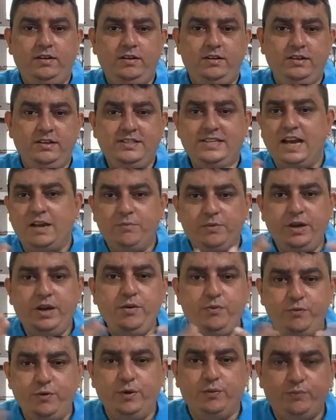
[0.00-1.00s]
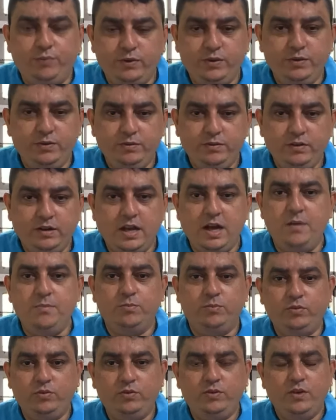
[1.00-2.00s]
January 5th
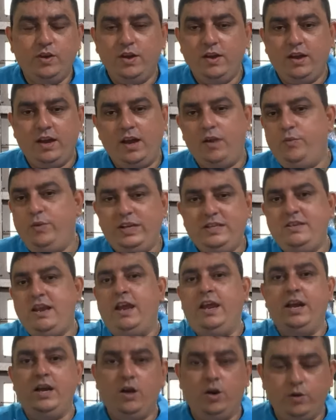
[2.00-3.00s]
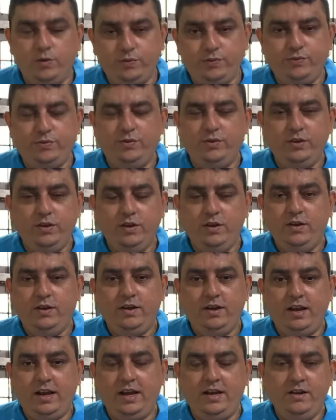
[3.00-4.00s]
comes and we take it off
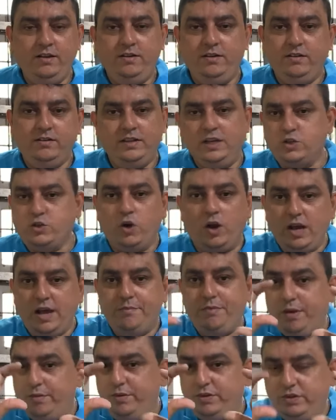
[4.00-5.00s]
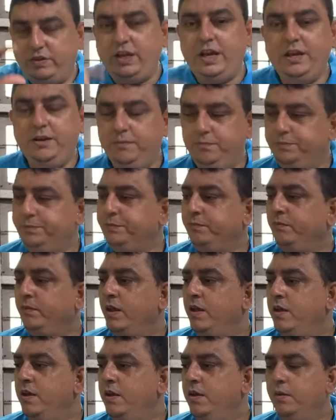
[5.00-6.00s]
and that's all I've ever seen.
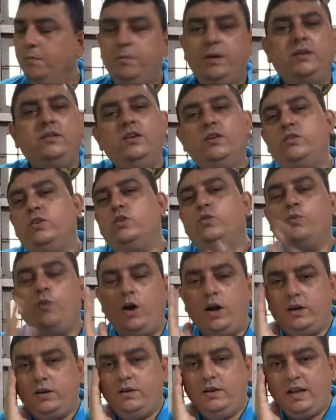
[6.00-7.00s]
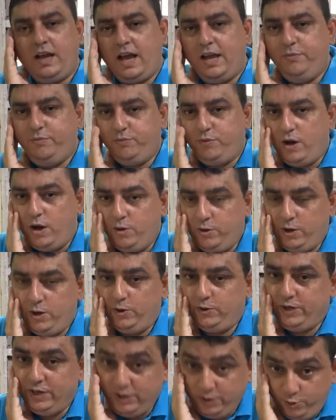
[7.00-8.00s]
But this is what I found
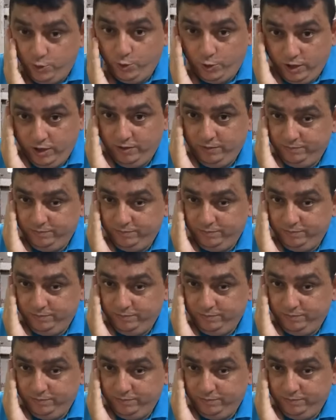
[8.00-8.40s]
out in Google.